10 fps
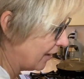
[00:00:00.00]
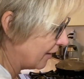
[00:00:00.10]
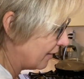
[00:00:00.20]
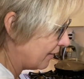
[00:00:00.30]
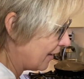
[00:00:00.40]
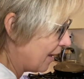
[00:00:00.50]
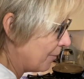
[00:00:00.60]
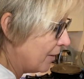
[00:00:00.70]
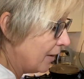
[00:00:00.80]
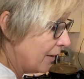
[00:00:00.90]
is how
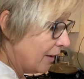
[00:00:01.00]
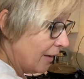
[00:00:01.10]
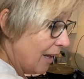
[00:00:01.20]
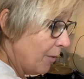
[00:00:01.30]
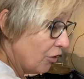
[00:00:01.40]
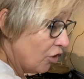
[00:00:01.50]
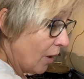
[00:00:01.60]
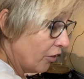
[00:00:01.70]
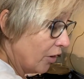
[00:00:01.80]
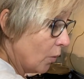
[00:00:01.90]
much you
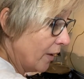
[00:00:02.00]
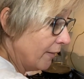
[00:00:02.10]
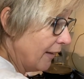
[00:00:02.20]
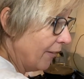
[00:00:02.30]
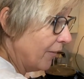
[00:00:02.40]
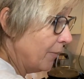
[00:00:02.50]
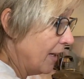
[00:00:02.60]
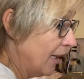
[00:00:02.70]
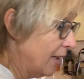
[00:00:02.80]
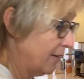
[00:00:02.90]
actually want to lift,
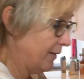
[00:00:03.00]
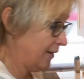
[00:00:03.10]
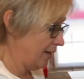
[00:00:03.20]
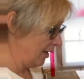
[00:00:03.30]
because